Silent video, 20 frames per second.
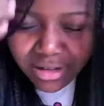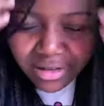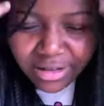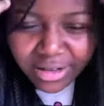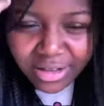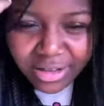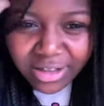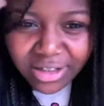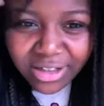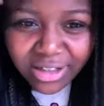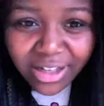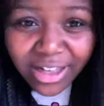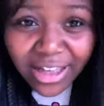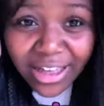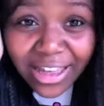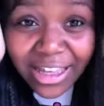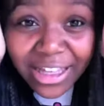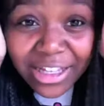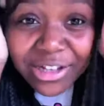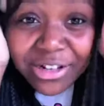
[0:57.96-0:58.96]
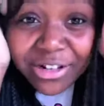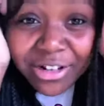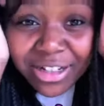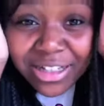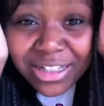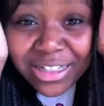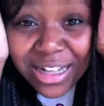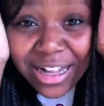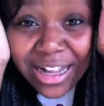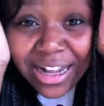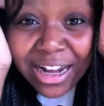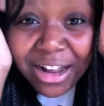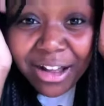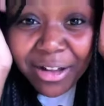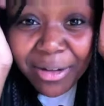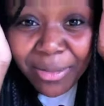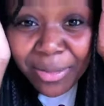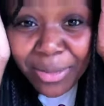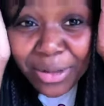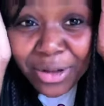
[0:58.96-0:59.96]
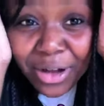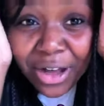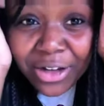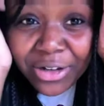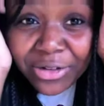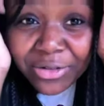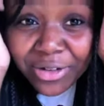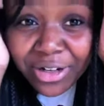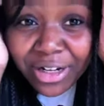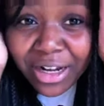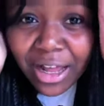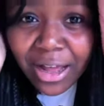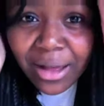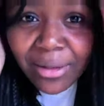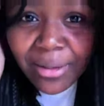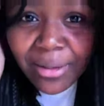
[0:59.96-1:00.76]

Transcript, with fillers: oh, you don't understand how annoyed I